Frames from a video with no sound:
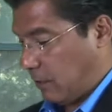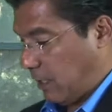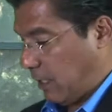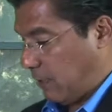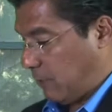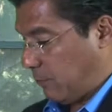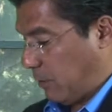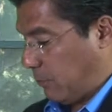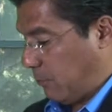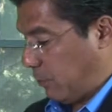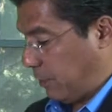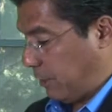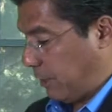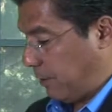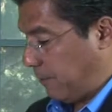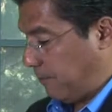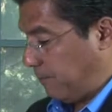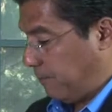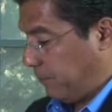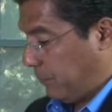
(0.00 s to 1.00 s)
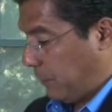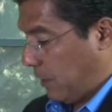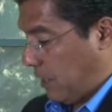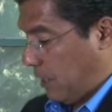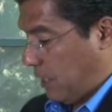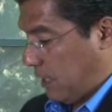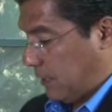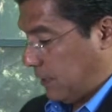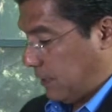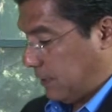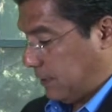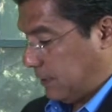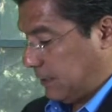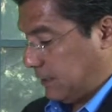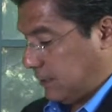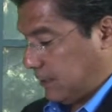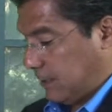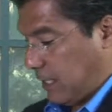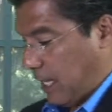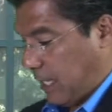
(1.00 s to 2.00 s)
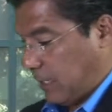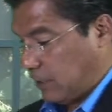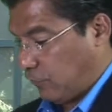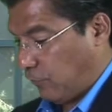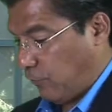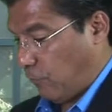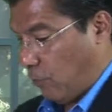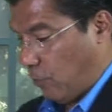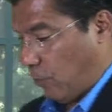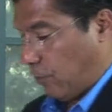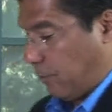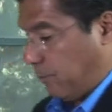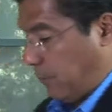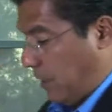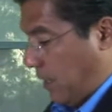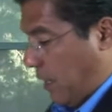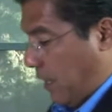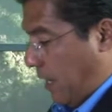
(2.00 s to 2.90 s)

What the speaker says: of my book here, this is a nice form.